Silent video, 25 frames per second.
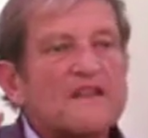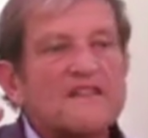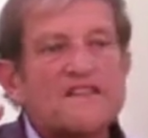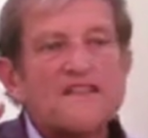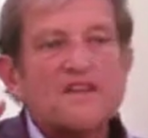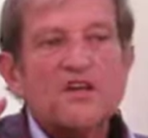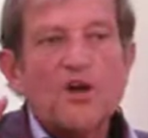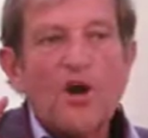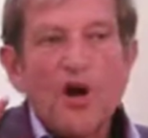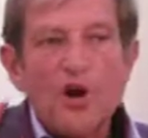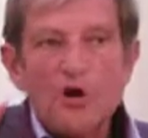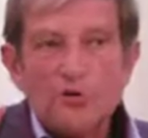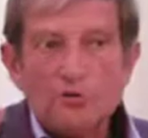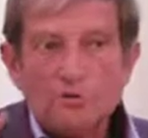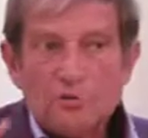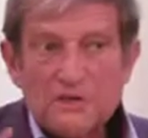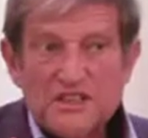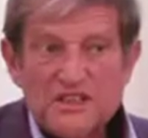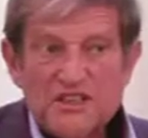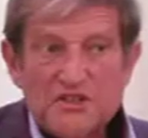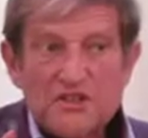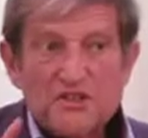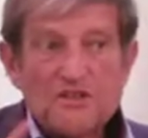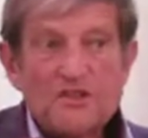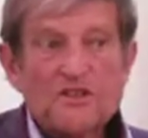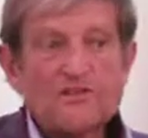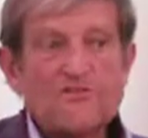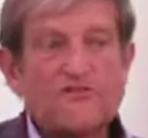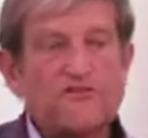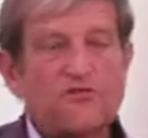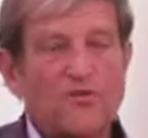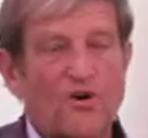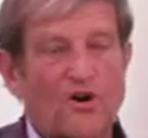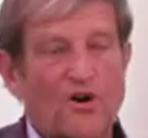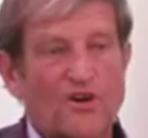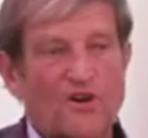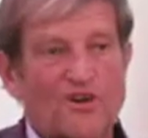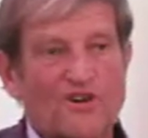The original
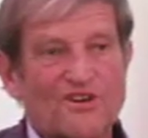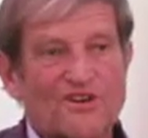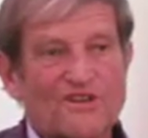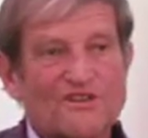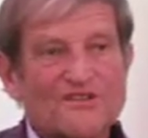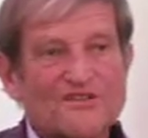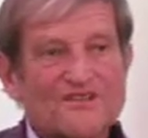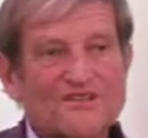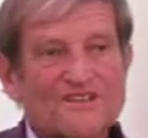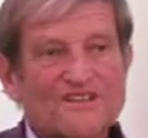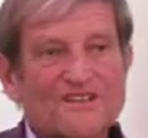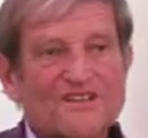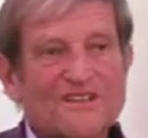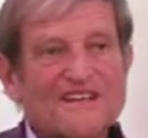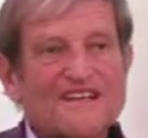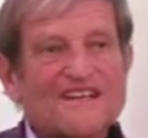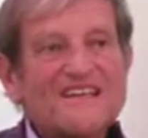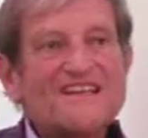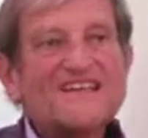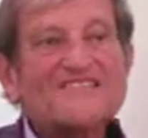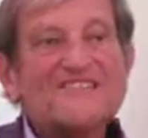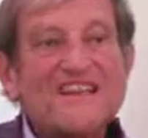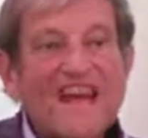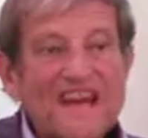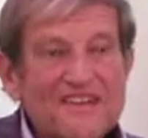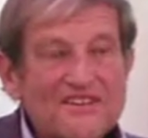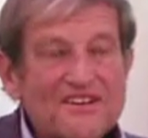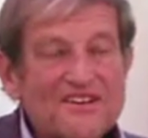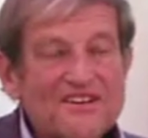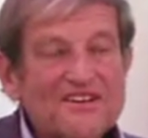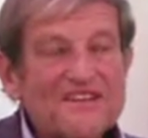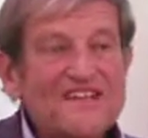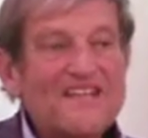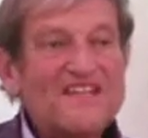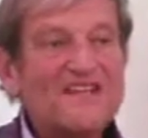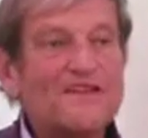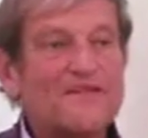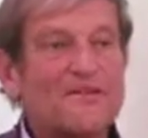floor is
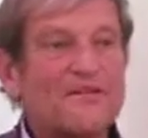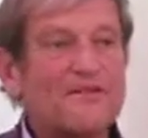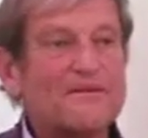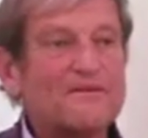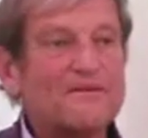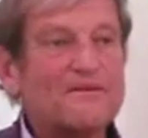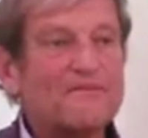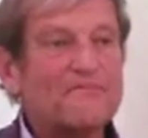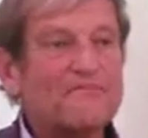underneath,